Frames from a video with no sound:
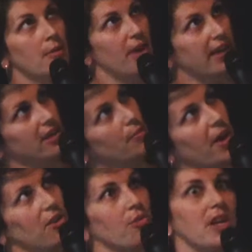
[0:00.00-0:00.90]
make
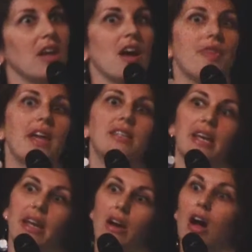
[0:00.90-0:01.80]
independent reading
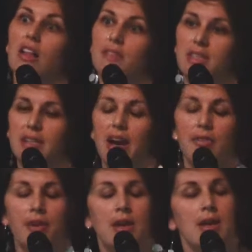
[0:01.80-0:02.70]
authentic and all of this stuff.